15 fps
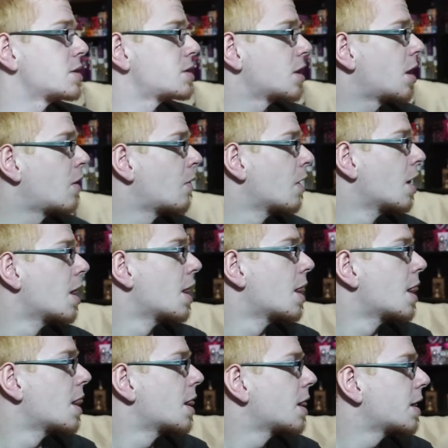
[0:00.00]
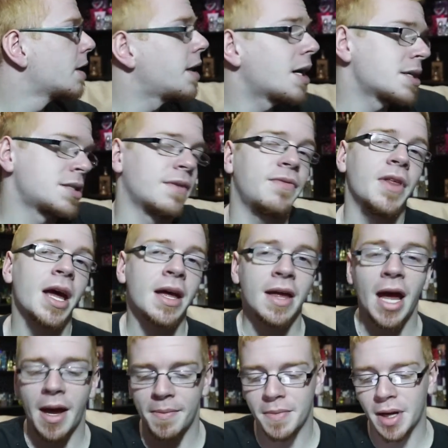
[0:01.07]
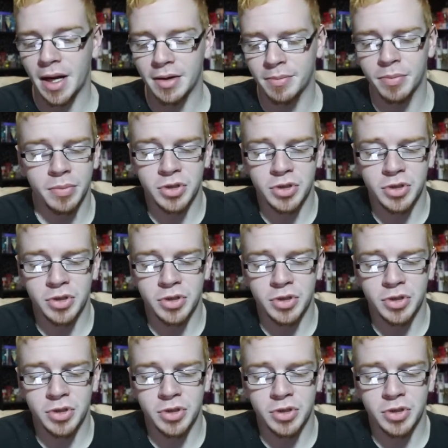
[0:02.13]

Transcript: So, yes, if I'm uh,